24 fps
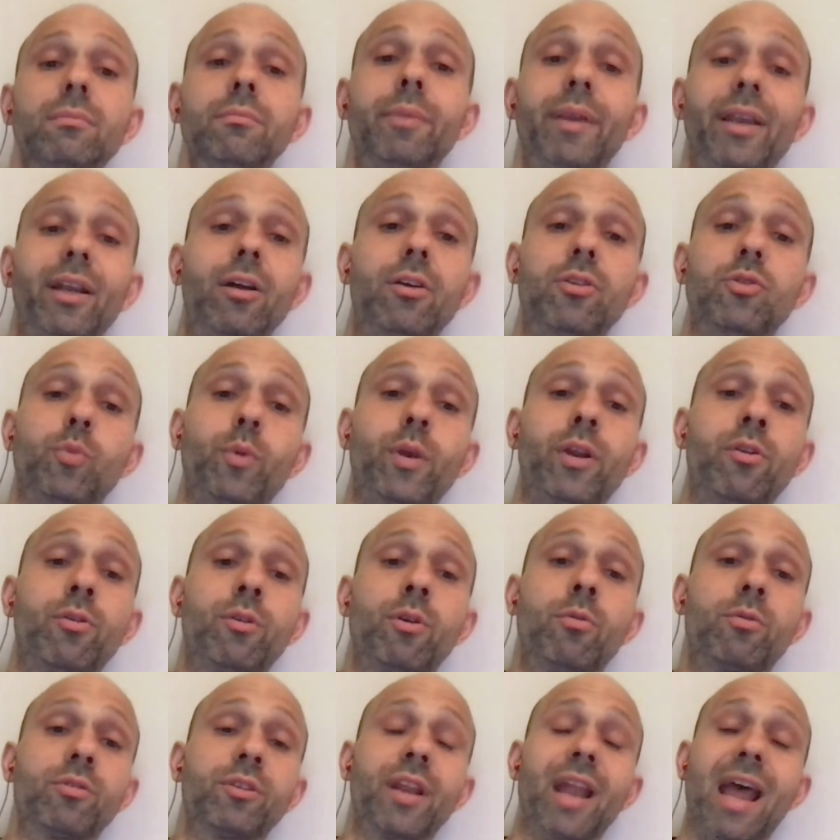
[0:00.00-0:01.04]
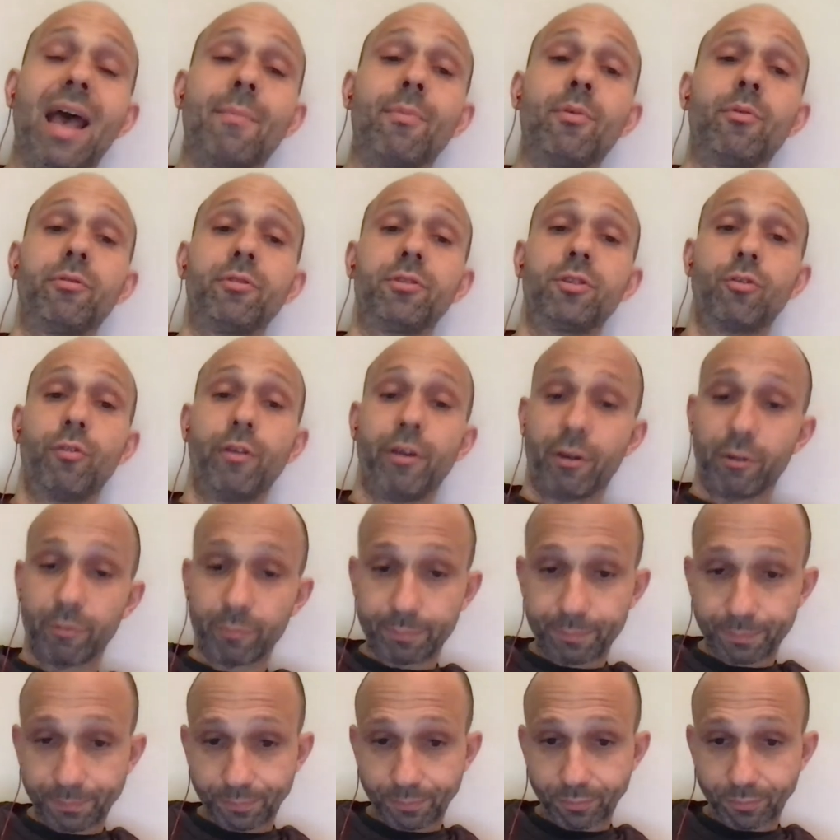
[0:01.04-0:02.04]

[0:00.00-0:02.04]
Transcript: because we don't know what's going to happen with his career.